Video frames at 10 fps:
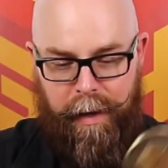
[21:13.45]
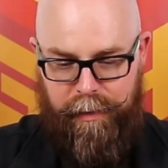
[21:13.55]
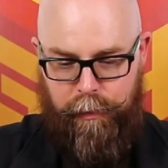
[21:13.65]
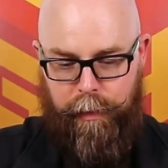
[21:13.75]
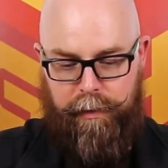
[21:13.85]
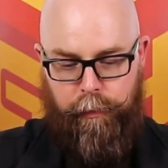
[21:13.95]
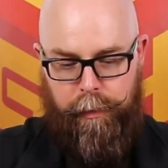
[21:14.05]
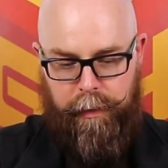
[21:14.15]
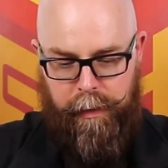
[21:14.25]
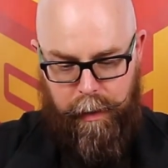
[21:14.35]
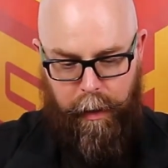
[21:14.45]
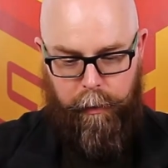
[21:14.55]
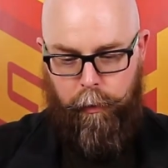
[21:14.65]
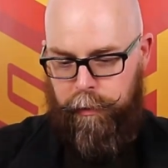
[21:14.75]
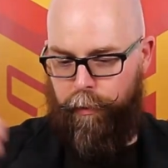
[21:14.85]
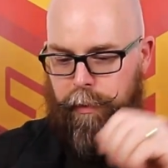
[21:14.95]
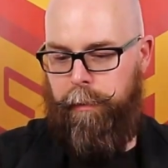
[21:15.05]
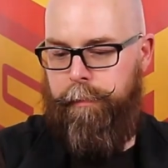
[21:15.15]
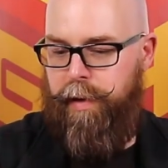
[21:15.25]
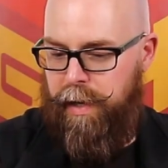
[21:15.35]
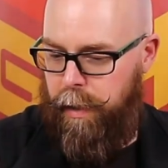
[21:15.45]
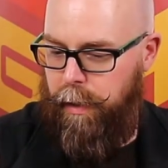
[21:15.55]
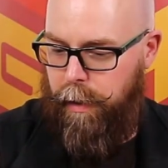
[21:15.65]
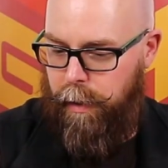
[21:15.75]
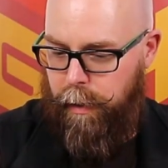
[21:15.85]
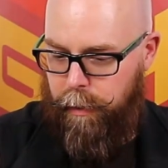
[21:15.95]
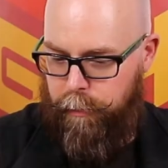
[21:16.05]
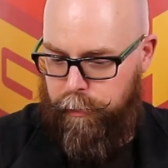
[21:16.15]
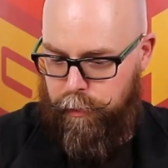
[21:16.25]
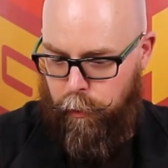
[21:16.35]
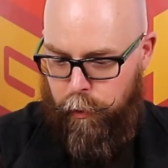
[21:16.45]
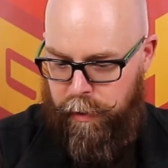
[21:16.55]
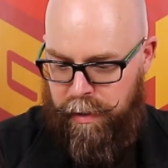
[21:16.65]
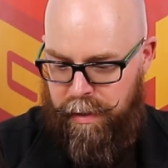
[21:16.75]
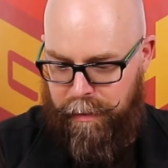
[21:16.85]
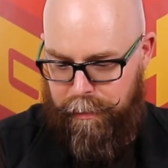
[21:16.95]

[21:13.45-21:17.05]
So that's really cool. It's a really big, sturdy,